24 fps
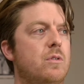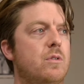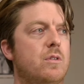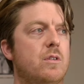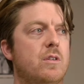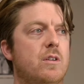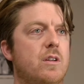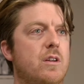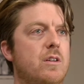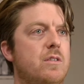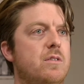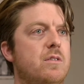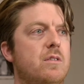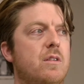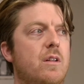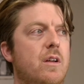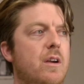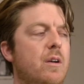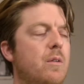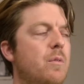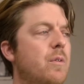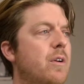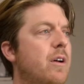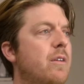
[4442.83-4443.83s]
this,
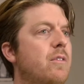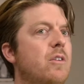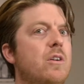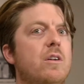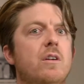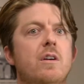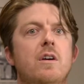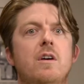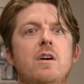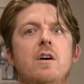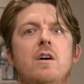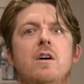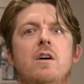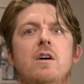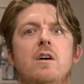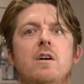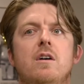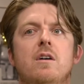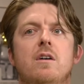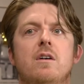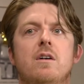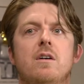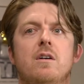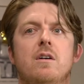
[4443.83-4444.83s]
like whatever.
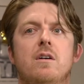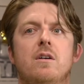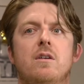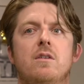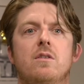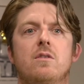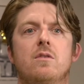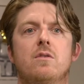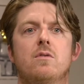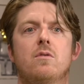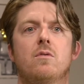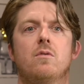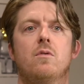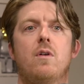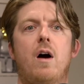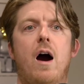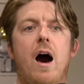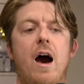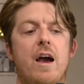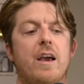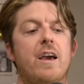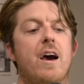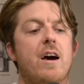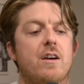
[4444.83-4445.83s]

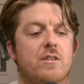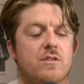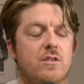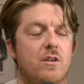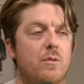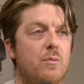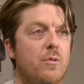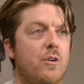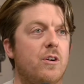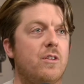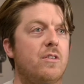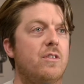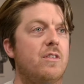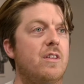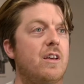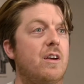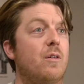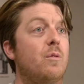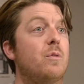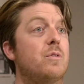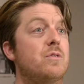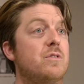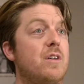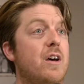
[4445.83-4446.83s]
I got someone that
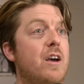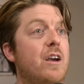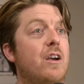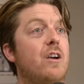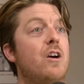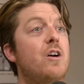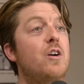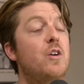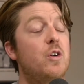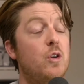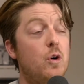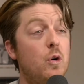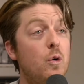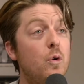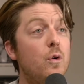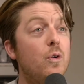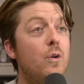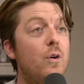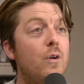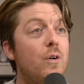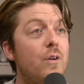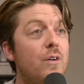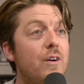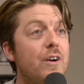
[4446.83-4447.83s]
was like,
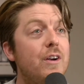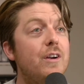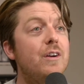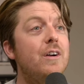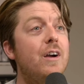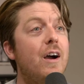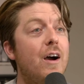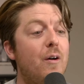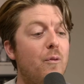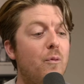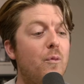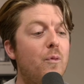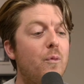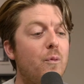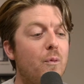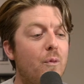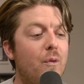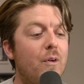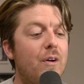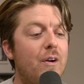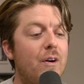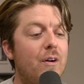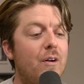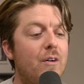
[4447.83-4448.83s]
cool, here,
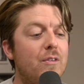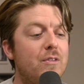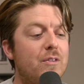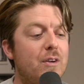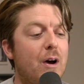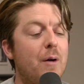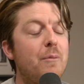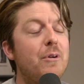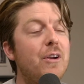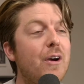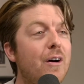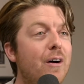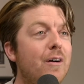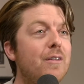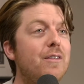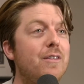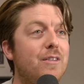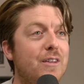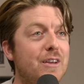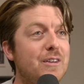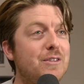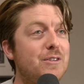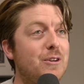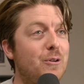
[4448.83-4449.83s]
tell me all the
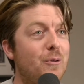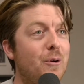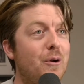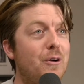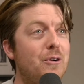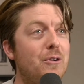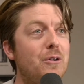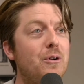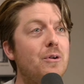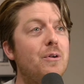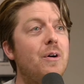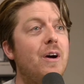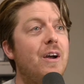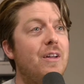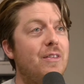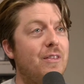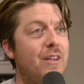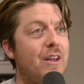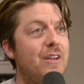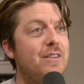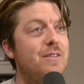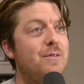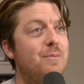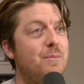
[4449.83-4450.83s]
things that you want to do and
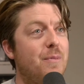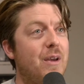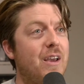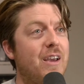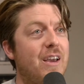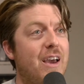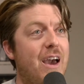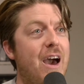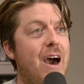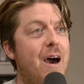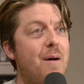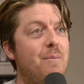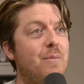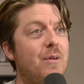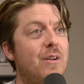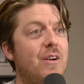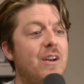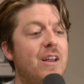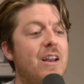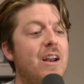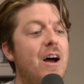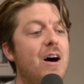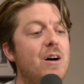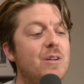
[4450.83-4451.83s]
let's make it happen.
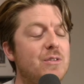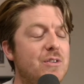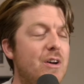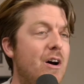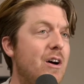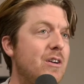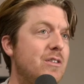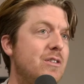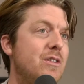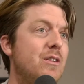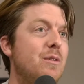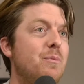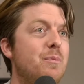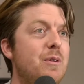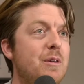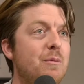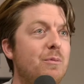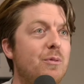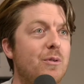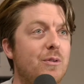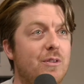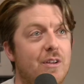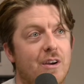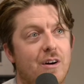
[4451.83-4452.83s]
And I'll talk to the
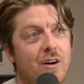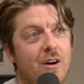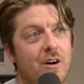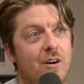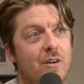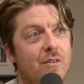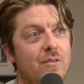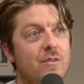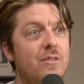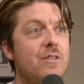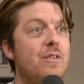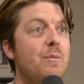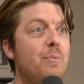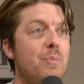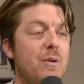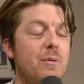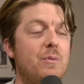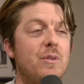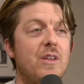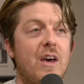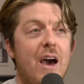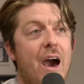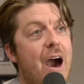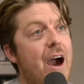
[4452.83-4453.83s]
people
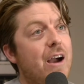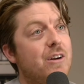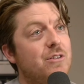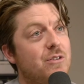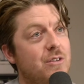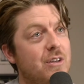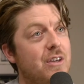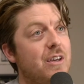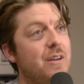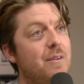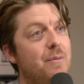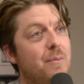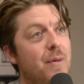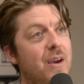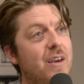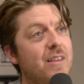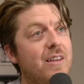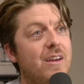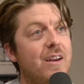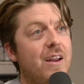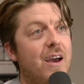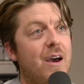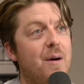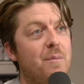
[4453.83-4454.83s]
that actually can make
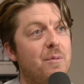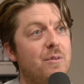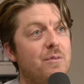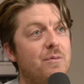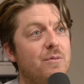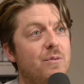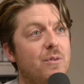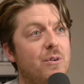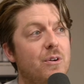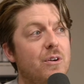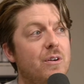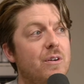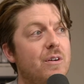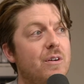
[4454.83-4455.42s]
that happen for you.